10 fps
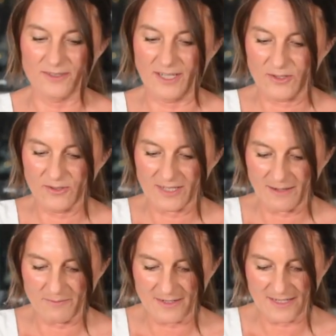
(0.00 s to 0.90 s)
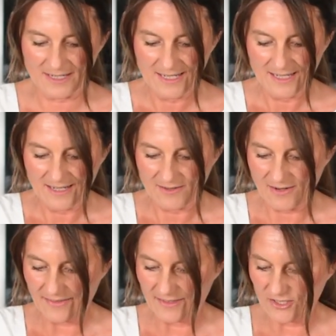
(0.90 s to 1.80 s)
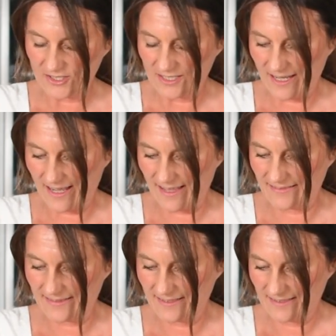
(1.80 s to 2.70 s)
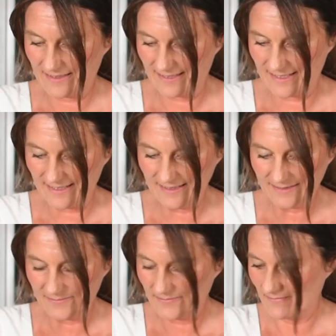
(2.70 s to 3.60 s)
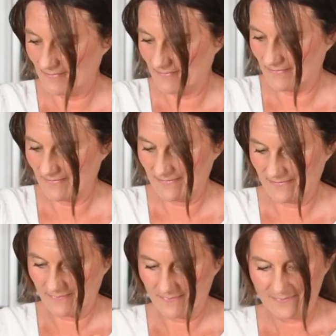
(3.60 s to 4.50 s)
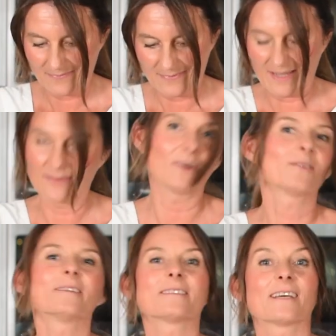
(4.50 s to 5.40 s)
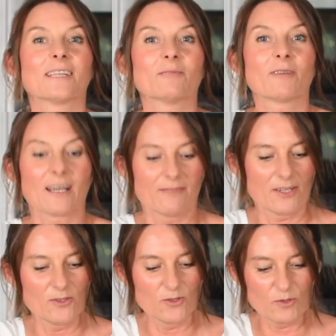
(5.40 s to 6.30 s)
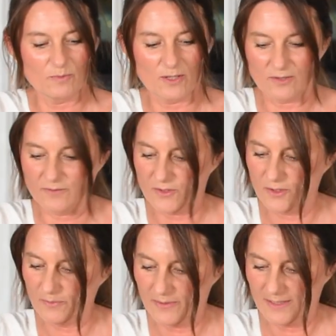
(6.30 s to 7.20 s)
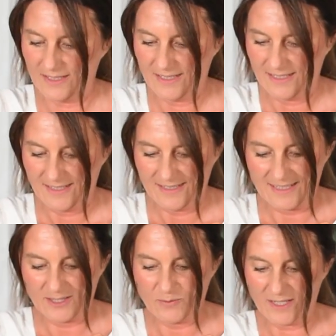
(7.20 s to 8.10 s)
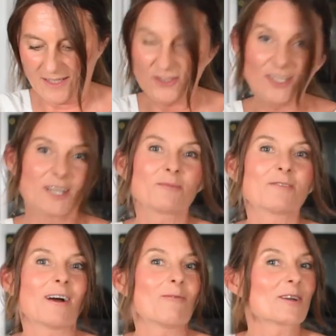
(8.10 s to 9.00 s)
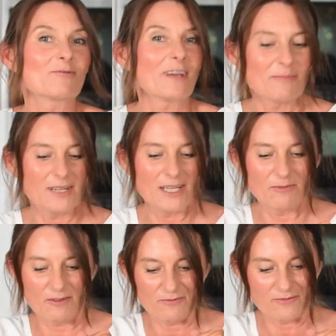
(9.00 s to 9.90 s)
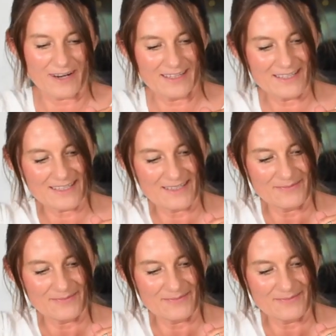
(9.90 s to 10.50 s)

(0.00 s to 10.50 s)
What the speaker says: the cucumber, radish and dill. And all of a sudden we have a huge pot of soup that we can share with our family, with friends.